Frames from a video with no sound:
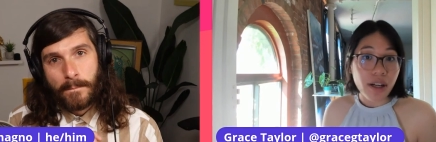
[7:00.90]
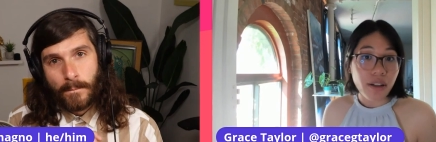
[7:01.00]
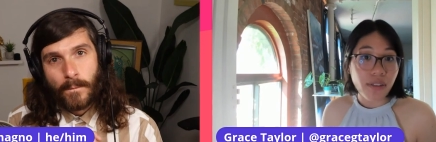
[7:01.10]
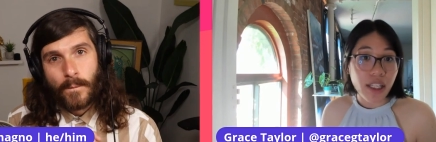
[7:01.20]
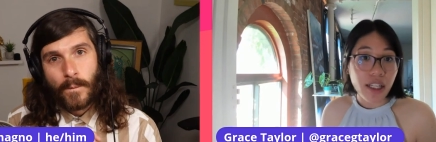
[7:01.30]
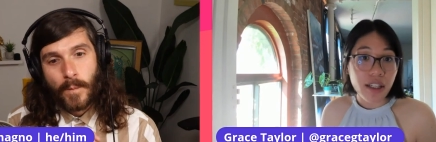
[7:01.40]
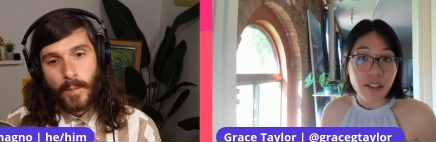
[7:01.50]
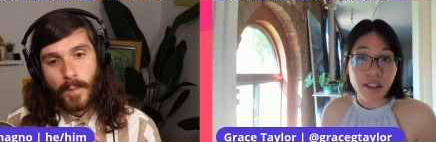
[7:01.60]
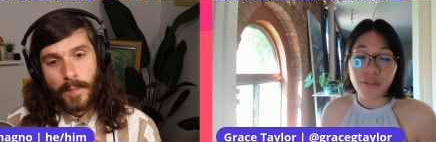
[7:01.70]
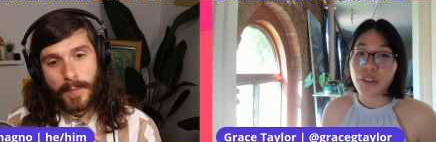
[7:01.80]
Speaker 1: out of
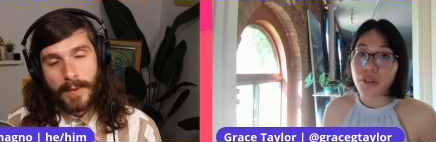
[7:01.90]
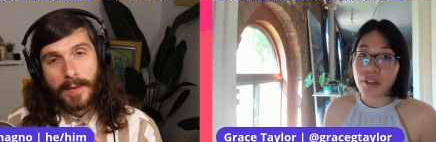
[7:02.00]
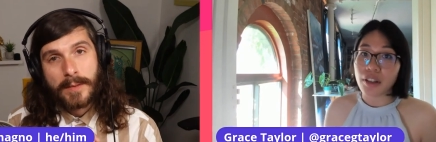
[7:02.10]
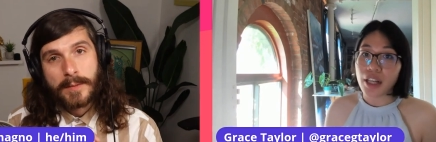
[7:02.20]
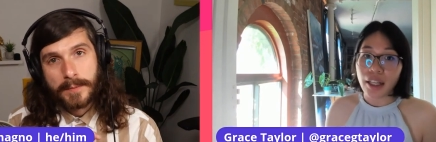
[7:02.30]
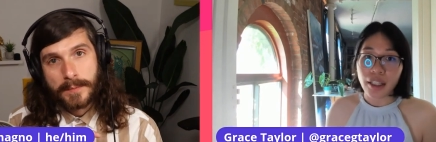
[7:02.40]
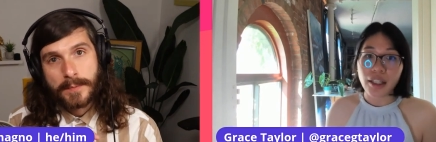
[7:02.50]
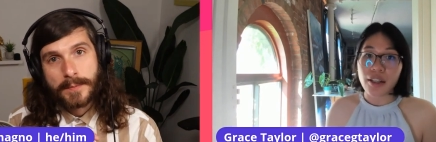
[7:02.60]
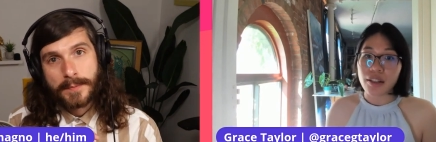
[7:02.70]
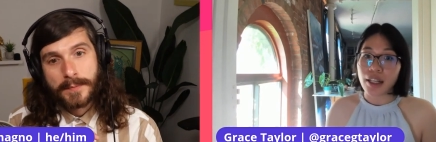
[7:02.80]
this, if folks are
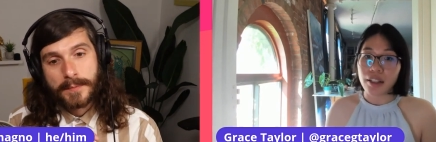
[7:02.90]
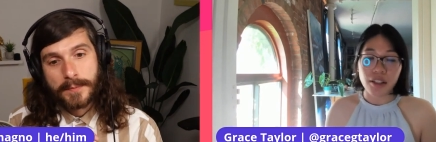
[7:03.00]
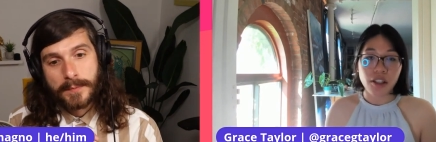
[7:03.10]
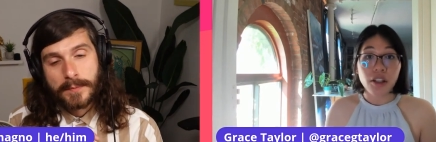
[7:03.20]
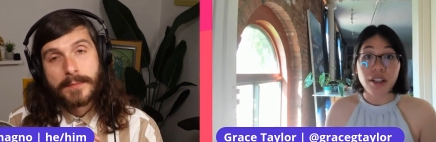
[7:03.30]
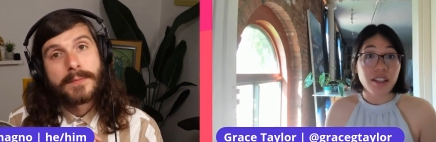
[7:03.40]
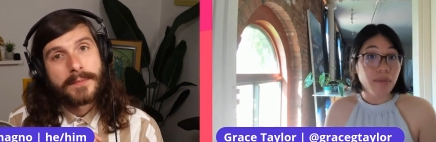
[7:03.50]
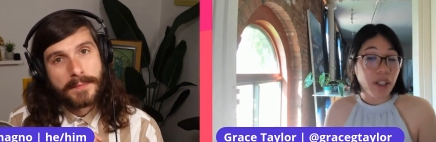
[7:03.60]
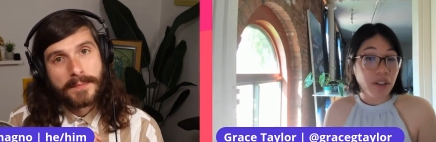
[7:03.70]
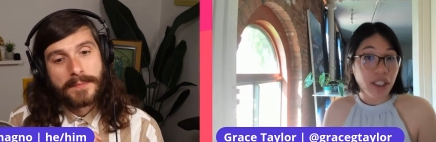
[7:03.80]
telling us that it's a good
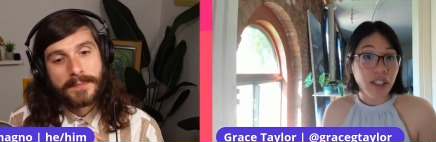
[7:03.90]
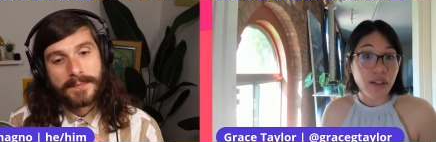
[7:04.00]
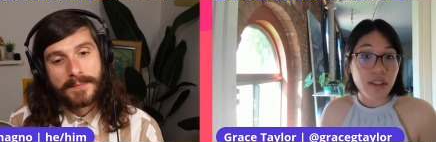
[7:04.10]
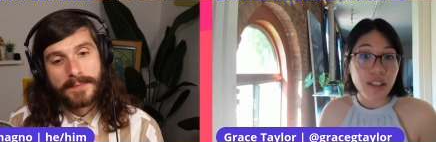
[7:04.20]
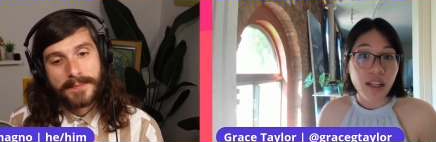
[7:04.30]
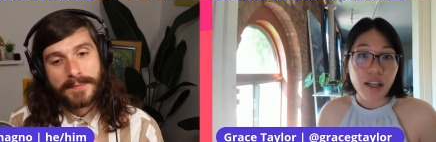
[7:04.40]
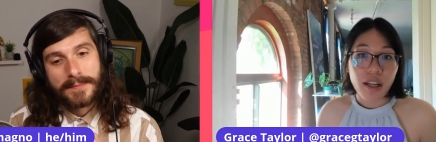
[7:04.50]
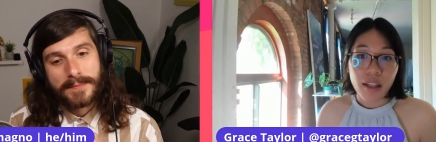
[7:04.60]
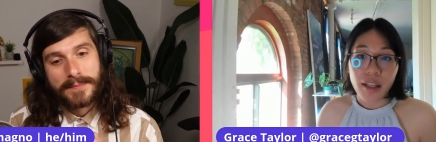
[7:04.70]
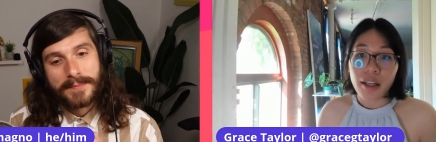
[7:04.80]
experience,
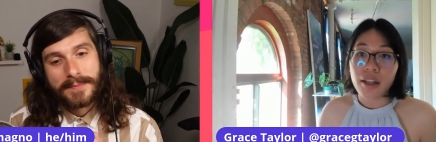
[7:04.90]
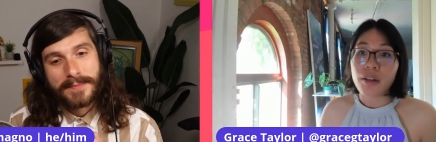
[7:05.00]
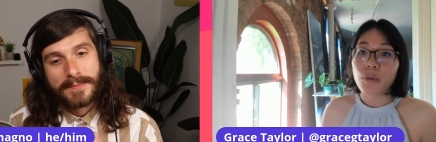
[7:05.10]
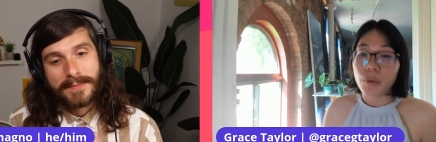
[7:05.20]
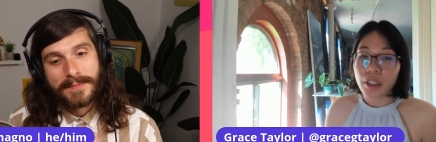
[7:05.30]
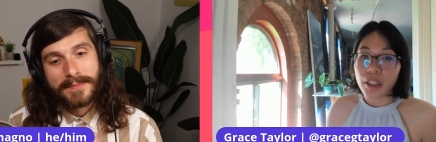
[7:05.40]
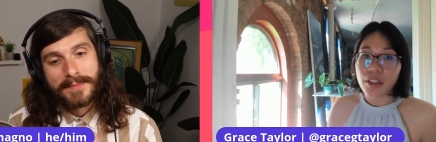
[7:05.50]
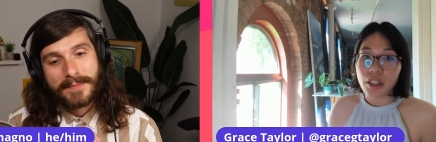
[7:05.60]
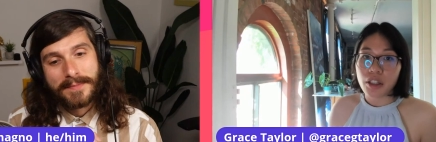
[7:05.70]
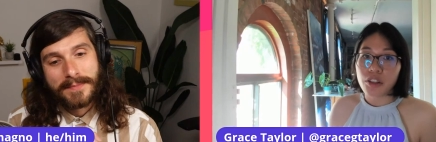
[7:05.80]
then we'll
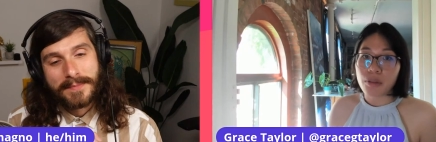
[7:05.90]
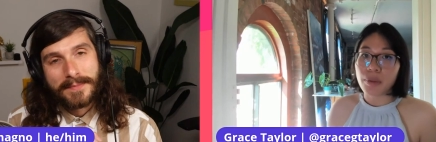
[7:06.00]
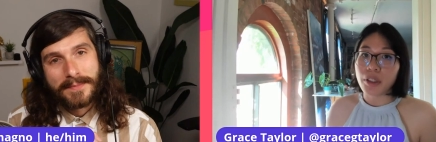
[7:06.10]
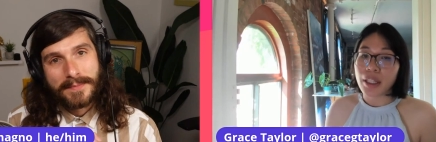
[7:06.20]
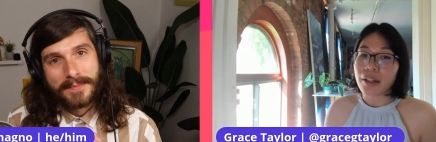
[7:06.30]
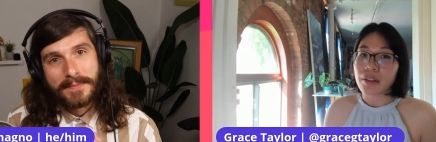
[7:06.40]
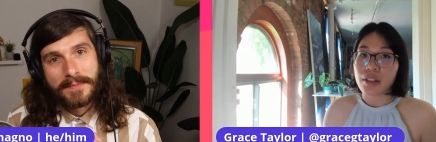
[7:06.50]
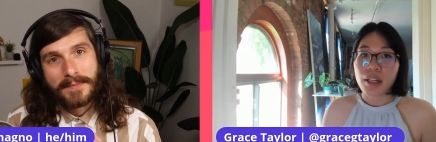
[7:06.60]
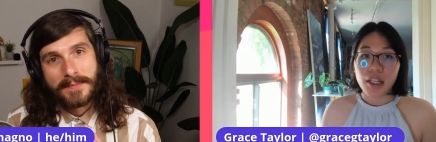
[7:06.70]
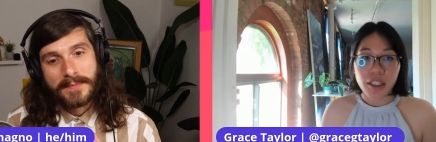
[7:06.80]
continue to build
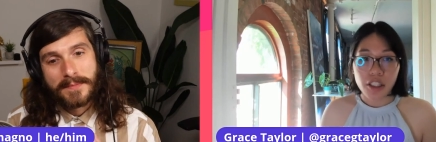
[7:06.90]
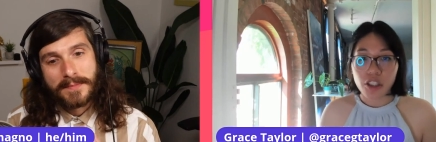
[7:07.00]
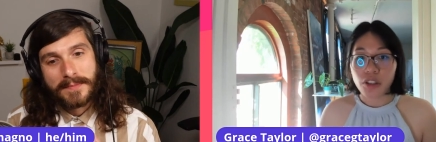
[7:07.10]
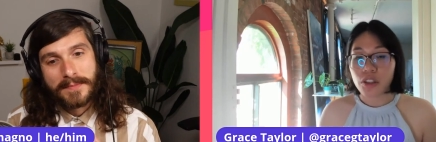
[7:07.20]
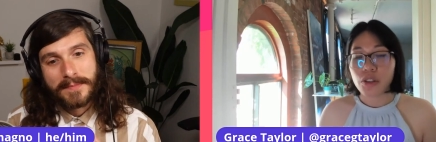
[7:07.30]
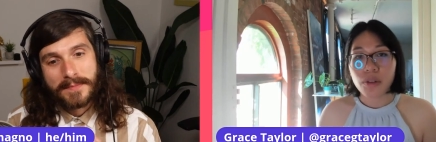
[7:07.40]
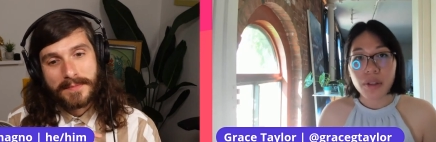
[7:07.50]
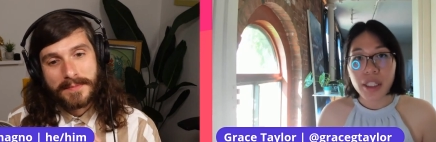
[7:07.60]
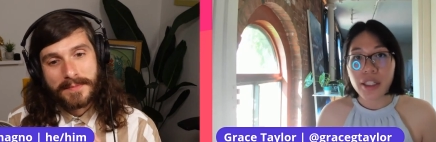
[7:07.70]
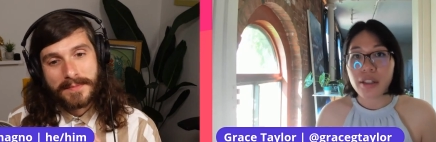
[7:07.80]
out additional
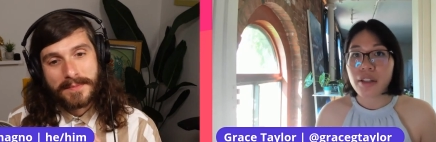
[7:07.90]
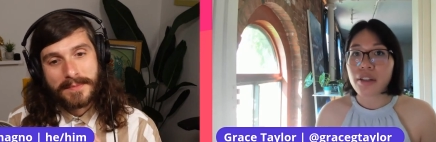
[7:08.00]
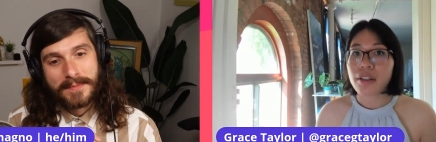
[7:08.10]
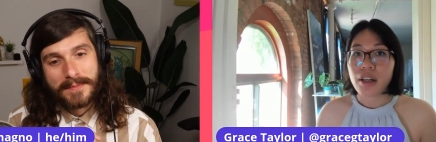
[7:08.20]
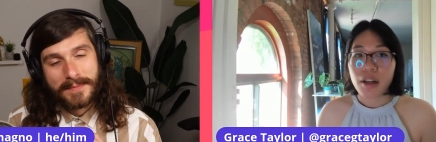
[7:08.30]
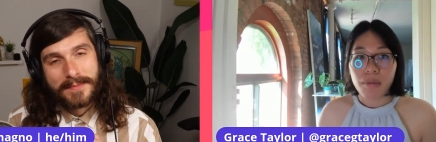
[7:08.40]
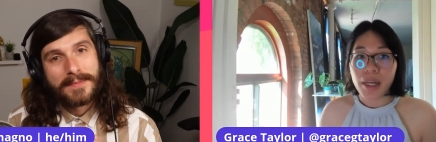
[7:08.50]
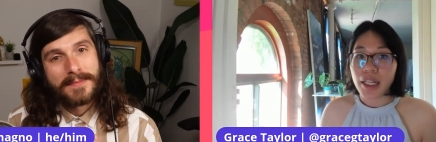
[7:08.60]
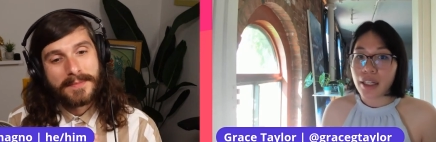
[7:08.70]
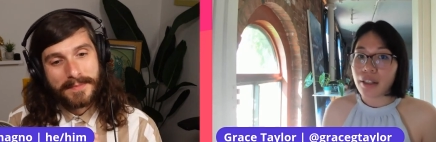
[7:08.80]
tutorials,
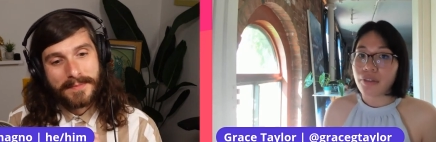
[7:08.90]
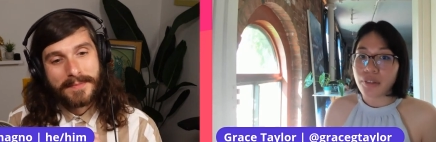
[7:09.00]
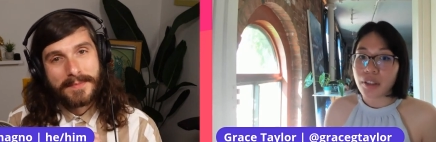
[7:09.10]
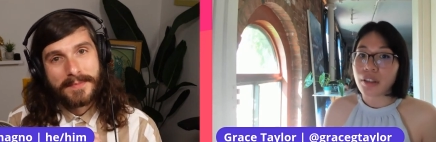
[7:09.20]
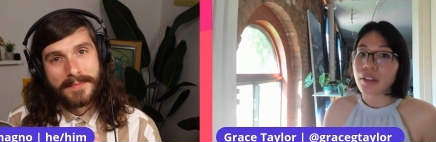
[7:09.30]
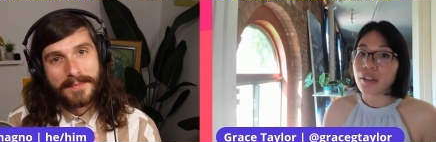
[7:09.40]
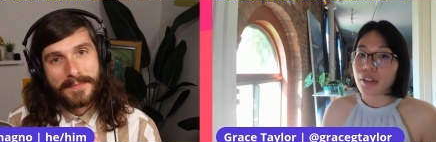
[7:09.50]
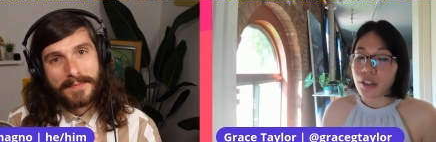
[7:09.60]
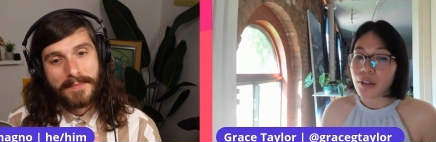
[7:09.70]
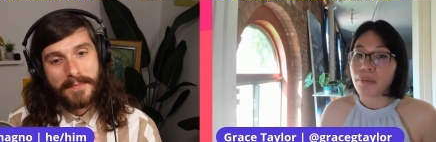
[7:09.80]
make it a full,
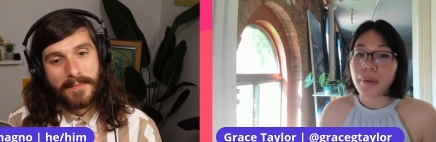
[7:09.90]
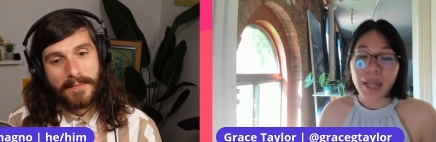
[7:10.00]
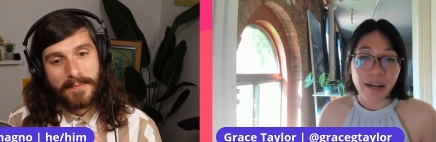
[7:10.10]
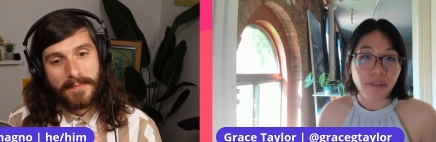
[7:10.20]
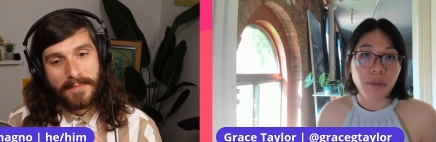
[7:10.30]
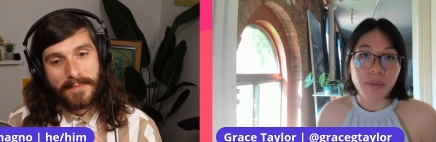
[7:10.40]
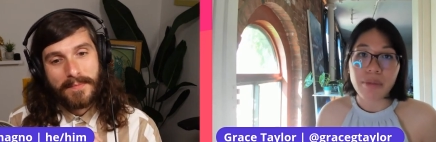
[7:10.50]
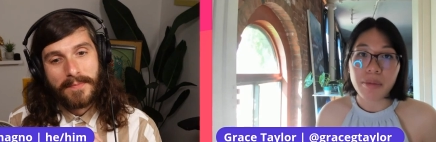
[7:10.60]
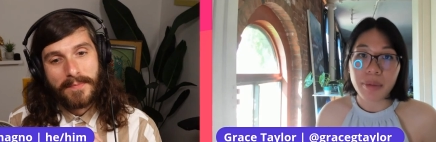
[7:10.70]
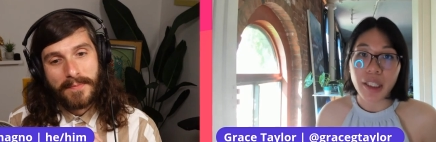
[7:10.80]
you know, platform
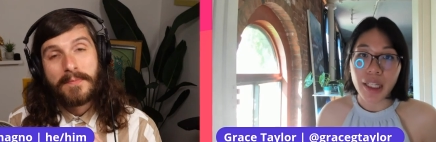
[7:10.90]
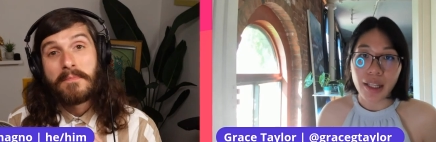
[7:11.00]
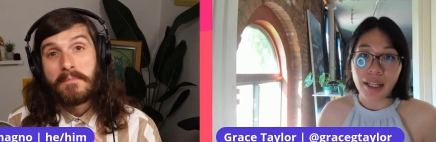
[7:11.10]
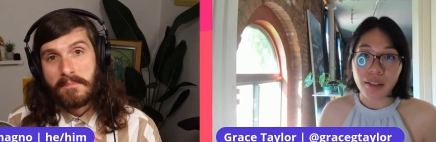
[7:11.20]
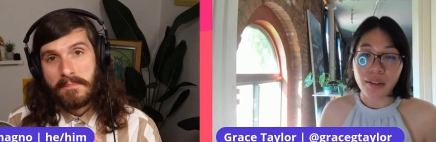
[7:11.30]
capability that